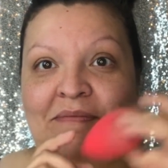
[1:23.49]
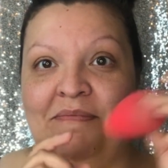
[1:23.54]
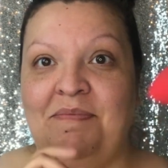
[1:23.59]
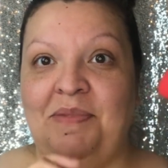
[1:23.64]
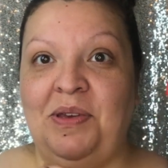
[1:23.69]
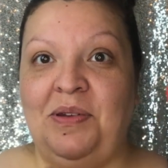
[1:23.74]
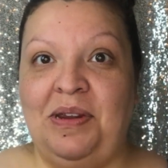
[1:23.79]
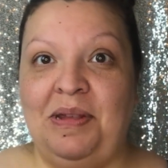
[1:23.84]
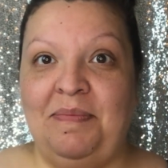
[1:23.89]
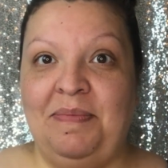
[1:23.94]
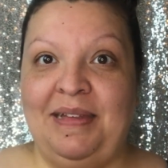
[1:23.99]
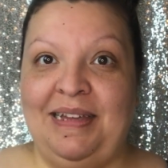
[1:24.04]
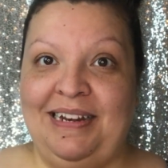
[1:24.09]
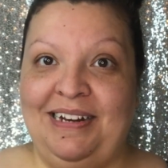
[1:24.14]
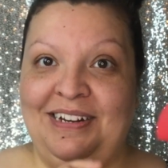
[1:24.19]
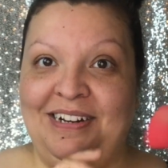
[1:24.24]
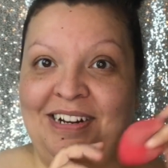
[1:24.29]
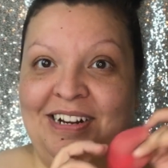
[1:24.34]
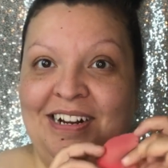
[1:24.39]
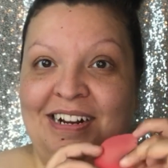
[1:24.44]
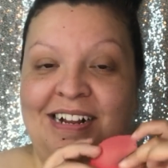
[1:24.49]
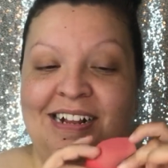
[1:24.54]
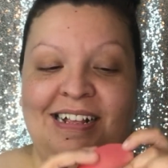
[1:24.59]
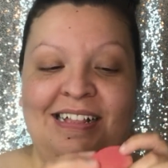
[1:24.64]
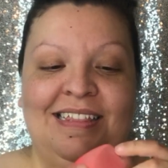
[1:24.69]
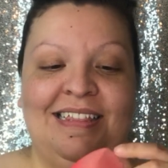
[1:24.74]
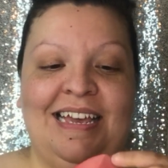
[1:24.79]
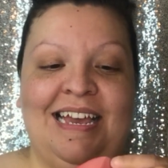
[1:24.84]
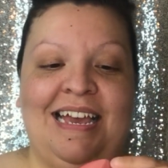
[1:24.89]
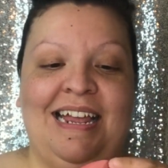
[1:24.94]
beauty blender
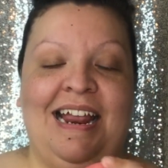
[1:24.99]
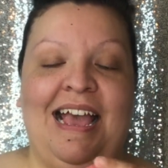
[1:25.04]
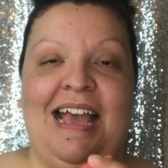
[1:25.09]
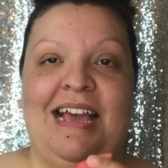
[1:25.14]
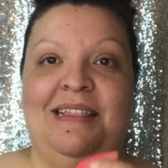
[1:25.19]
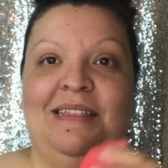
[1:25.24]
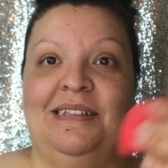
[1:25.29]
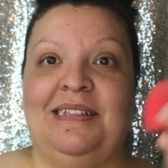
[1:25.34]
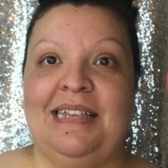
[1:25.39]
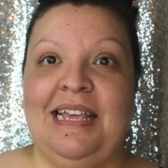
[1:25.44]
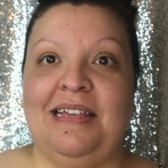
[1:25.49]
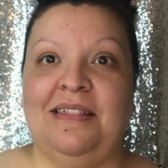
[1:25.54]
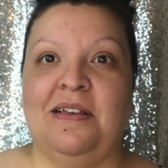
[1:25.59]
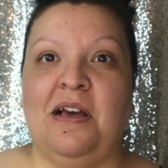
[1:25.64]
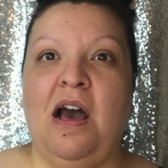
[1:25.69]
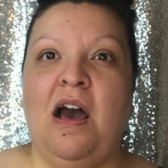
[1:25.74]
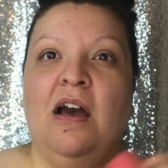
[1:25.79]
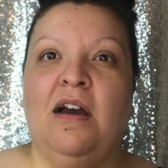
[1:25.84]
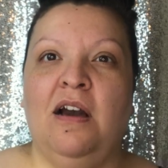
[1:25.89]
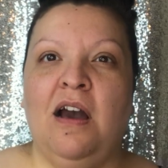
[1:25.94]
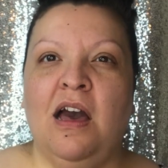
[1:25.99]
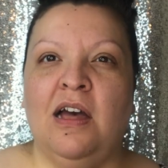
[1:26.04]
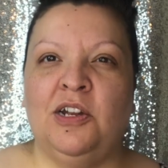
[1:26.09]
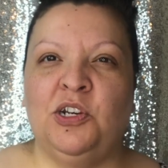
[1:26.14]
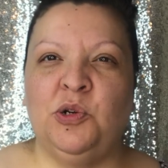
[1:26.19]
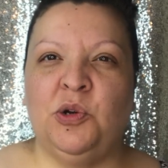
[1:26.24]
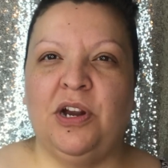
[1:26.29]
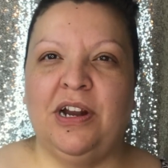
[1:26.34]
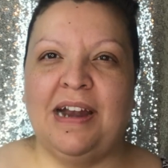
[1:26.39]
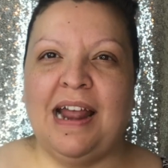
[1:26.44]
that it's like the
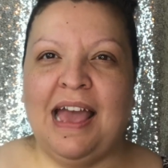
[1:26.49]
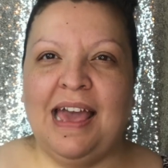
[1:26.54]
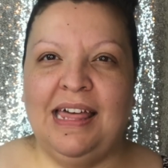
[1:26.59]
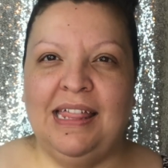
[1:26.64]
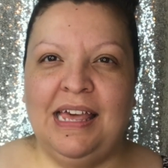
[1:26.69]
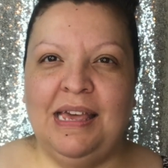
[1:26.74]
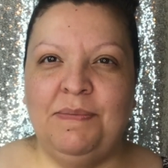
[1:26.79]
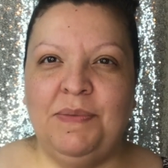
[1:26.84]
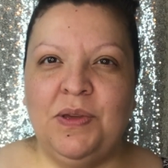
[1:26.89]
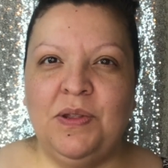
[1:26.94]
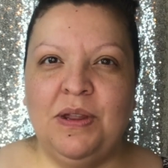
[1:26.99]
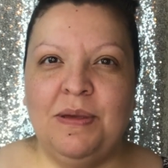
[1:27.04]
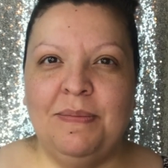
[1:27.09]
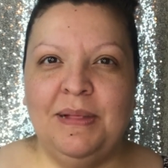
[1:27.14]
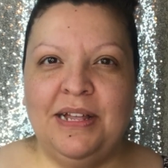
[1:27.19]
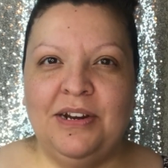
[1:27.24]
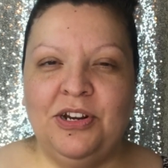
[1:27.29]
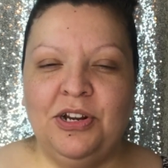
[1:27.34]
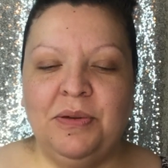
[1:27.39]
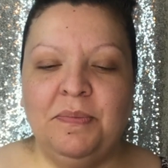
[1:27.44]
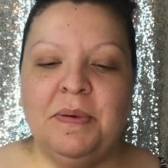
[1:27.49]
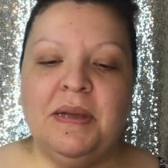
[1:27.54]
contour and highlight beauty blender,